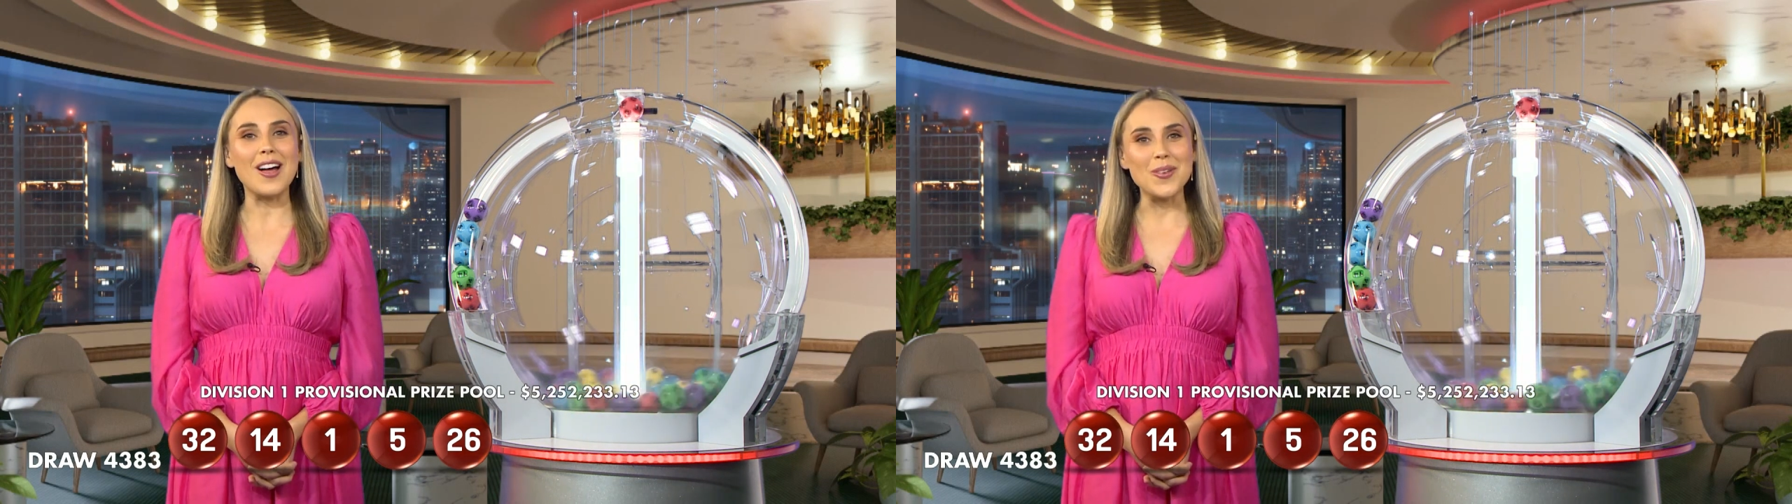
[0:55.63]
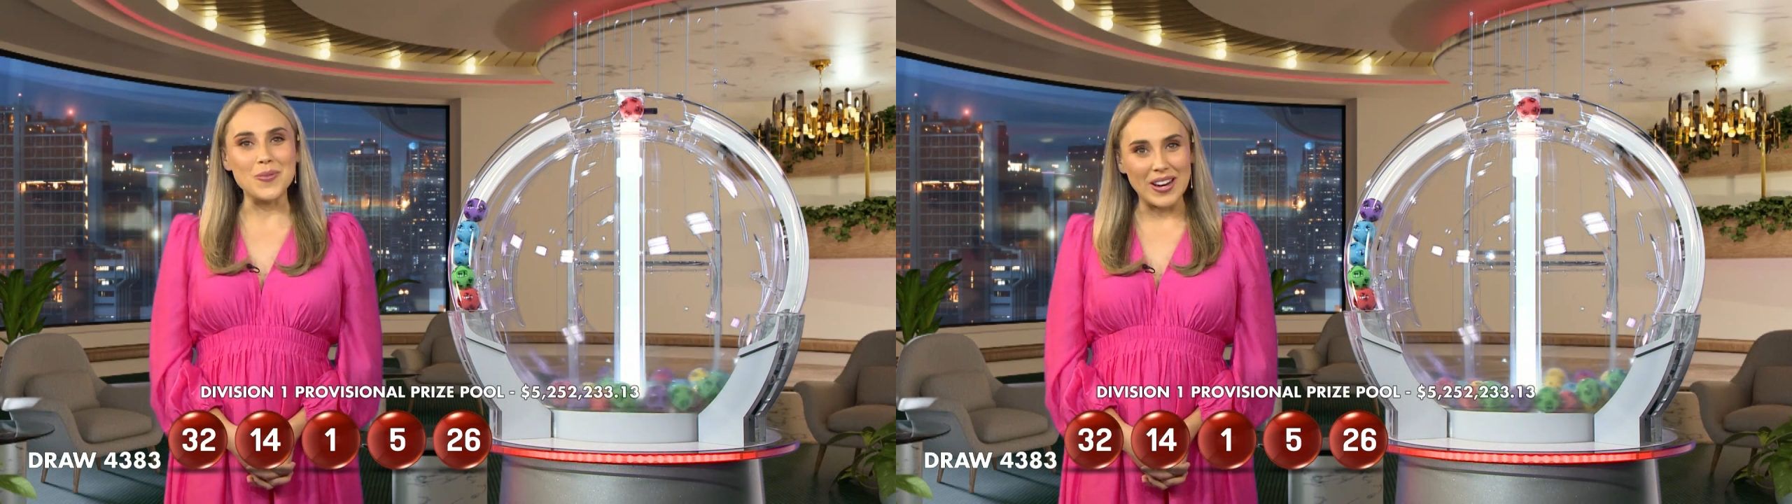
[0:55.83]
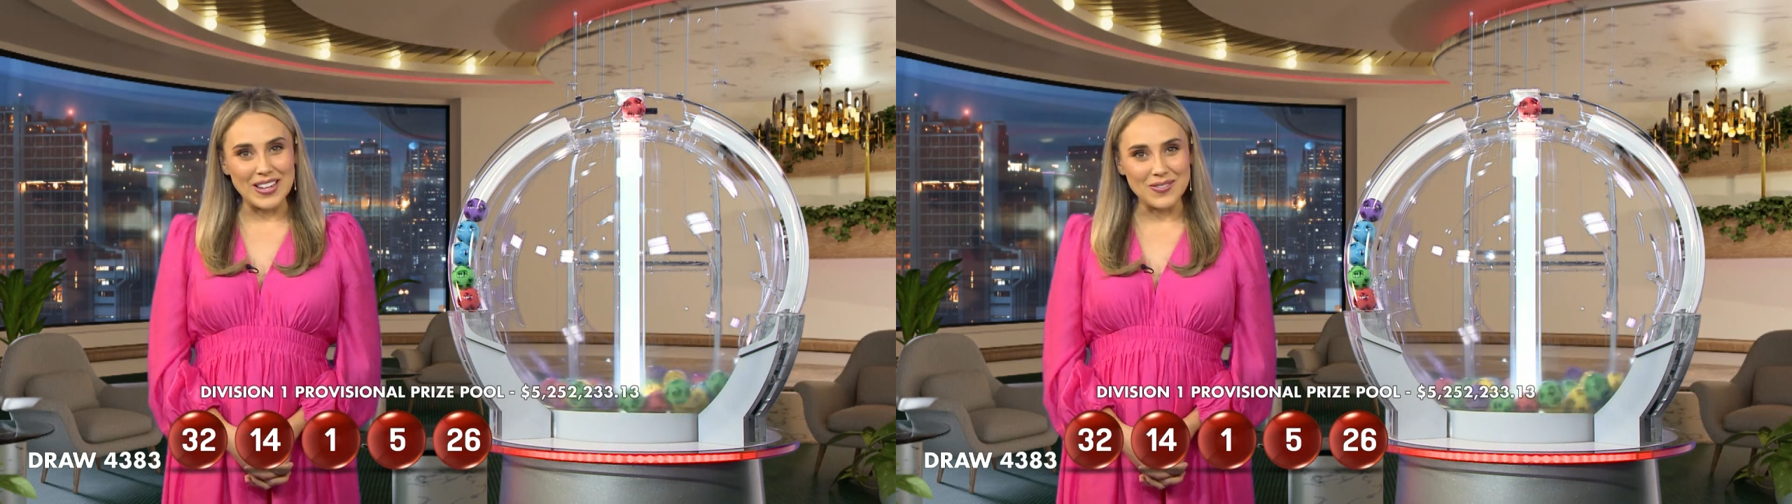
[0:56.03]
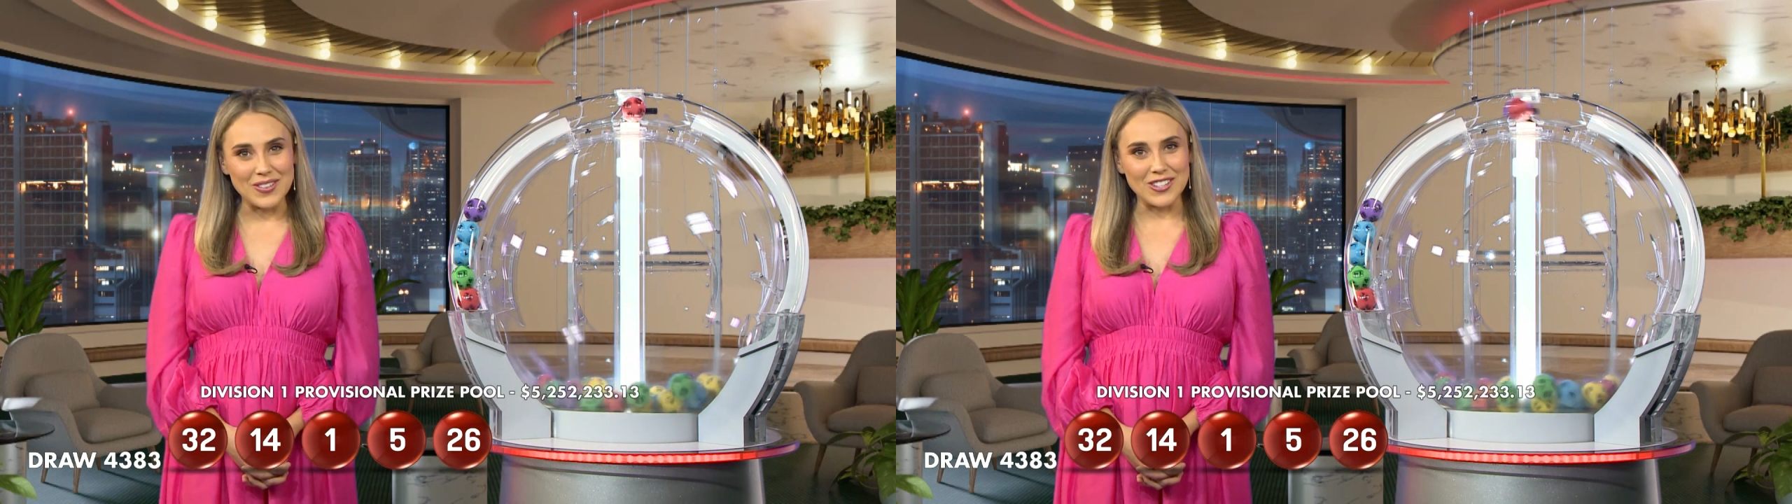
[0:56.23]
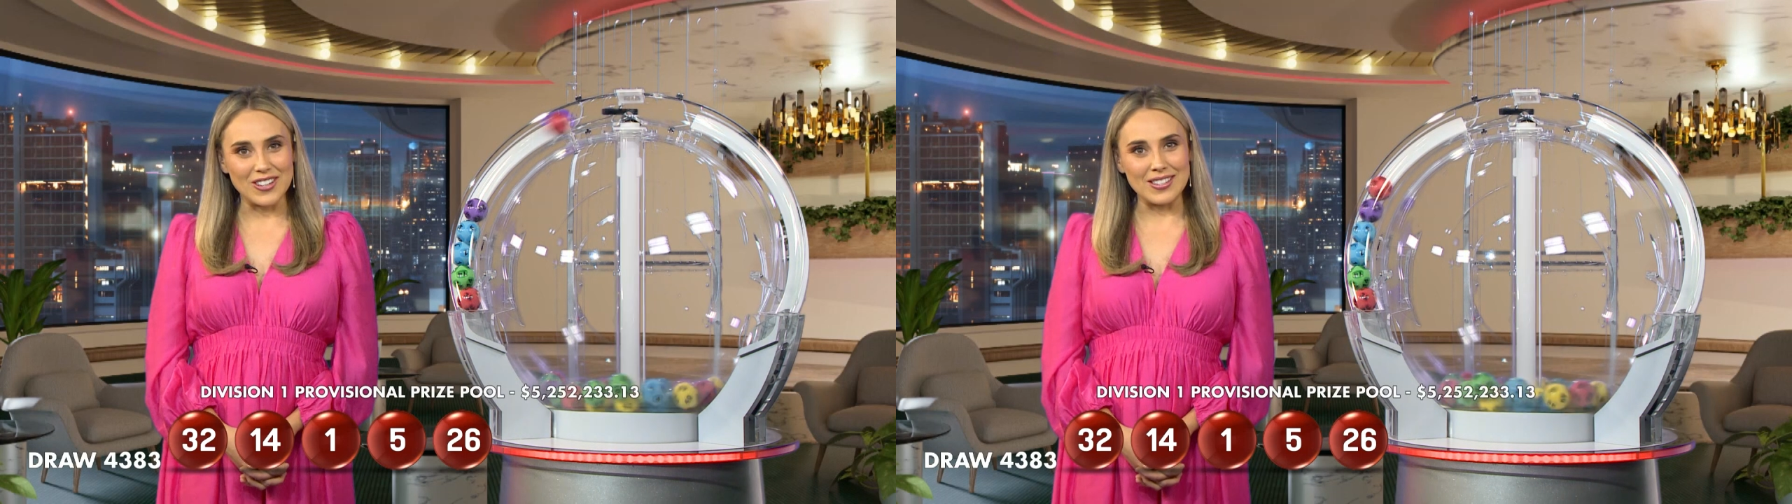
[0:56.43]
other winning
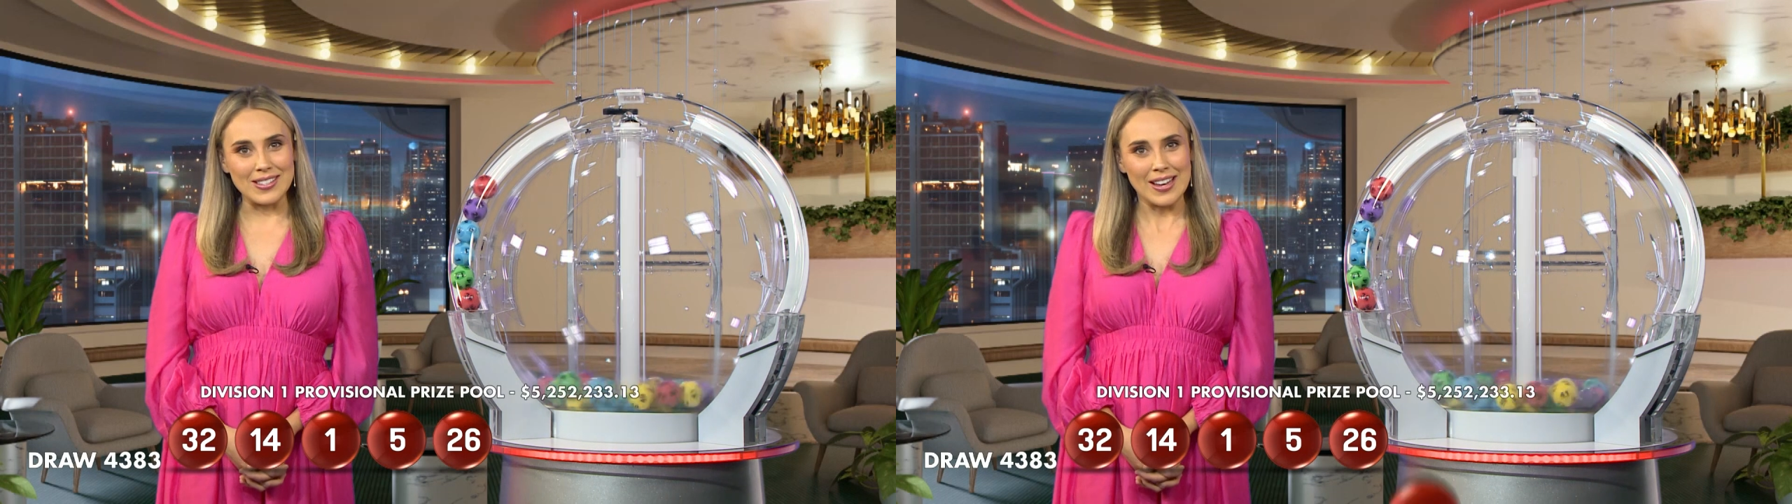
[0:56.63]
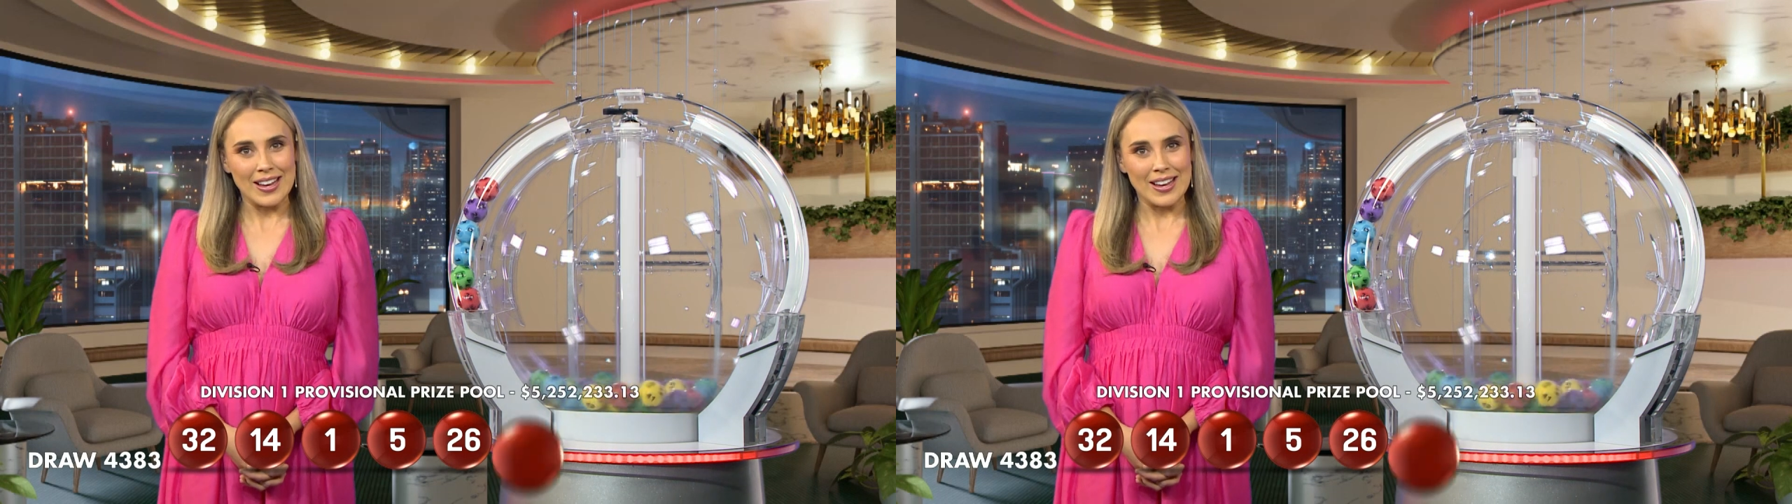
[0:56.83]
divisions.